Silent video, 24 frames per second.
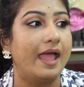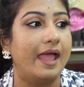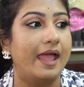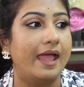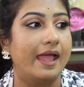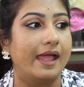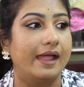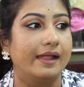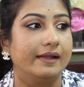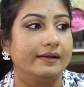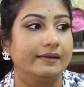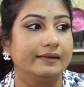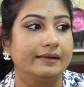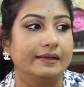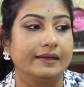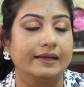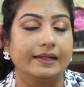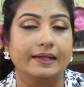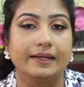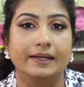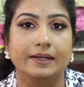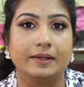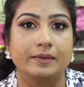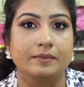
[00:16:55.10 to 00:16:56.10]

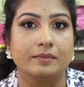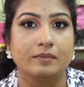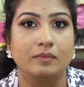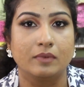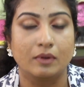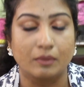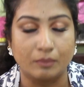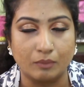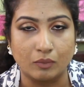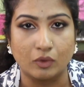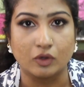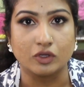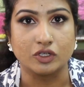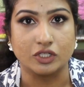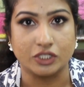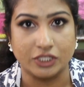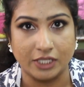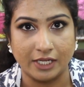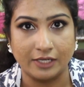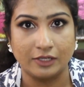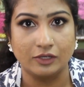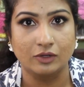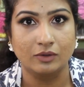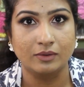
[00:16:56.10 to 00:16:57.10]
and uh, Uh, more
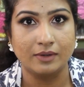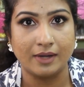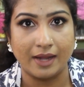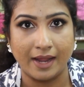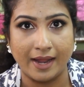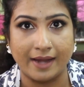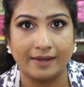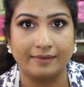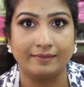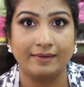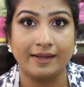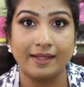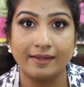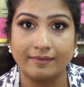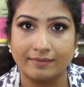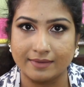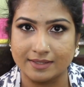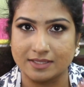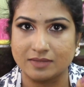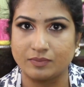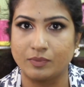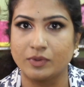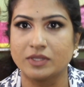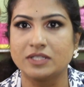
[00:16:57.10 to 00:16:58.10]
genuine, and take
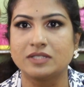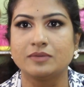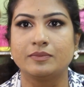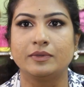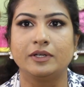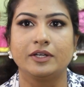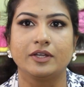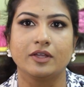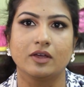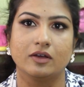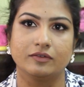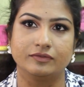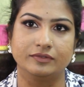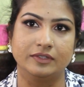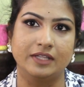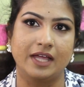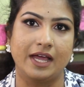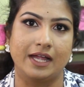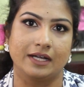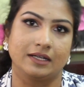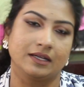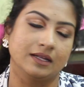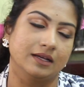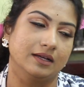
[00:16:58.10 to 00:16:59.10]
responsibility of
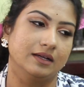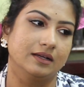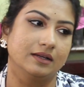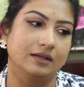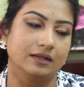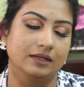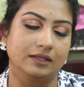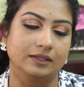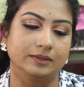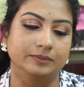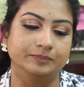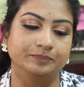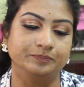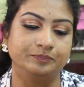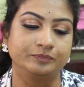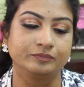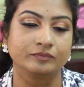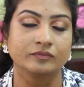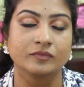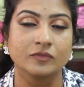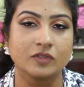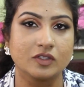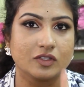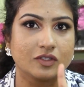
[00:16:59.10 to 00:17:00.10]
that. Um,
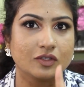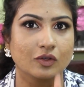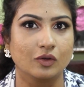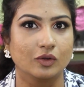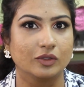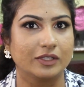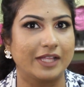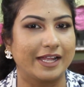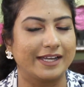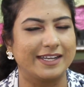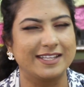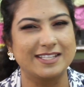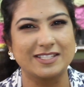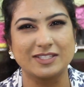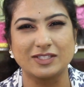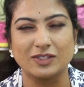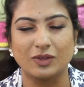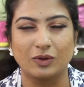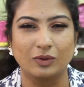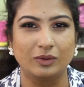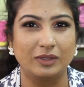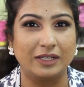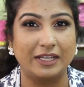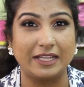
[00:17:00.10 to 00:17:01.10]
so that is
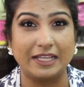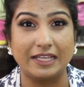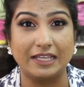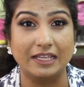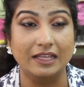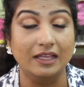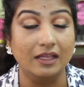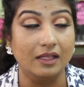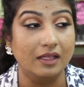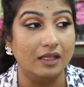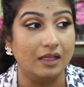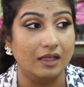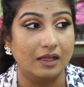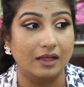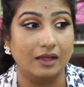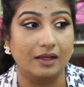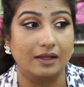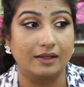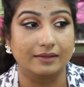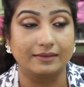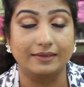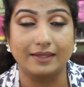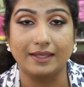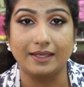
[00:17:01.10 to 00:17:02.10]
only
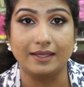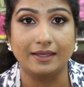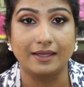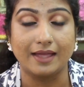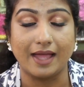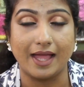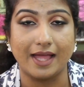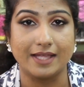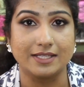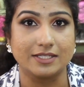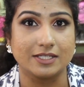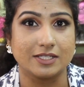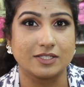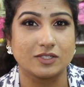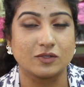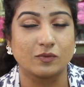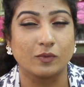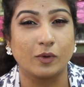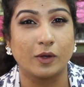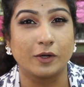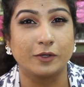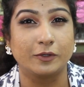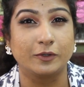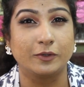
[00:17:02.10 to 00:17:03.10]
uh, thing I just
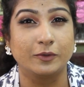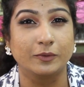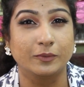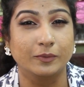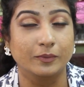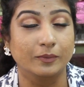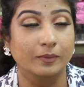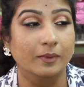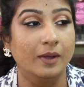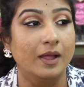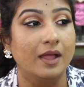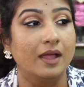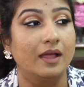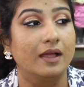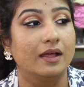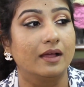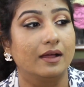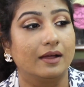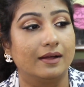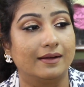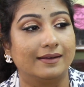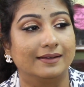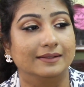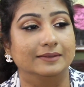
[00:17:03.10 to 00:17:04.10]
want to
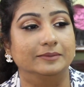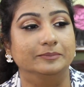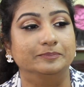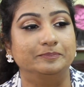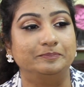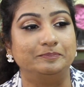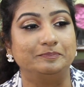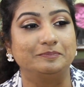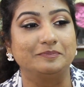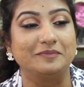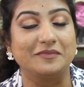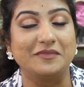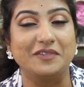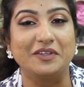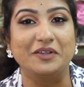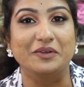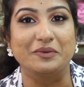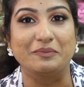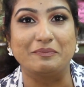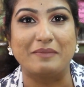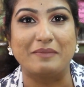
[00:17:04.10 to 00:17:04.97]
um, you know,